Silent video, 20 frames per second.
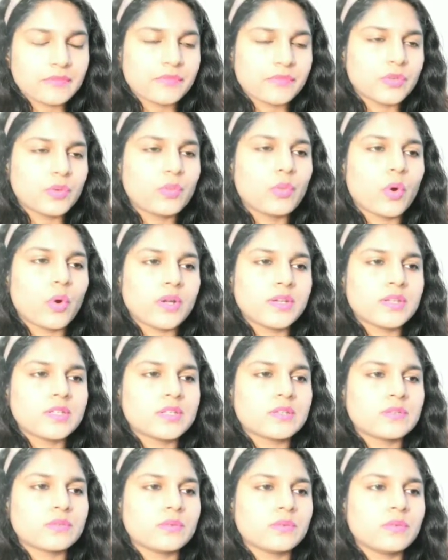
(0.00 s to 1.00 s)
if you want
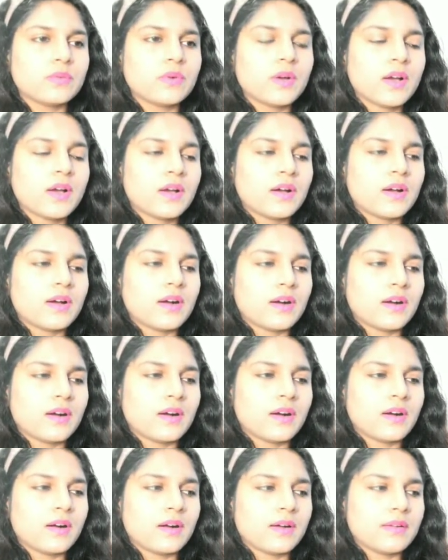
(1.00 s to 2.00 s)
to
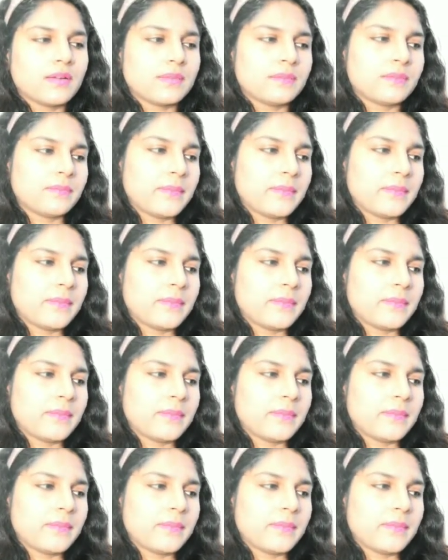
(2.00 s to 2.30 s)
uh,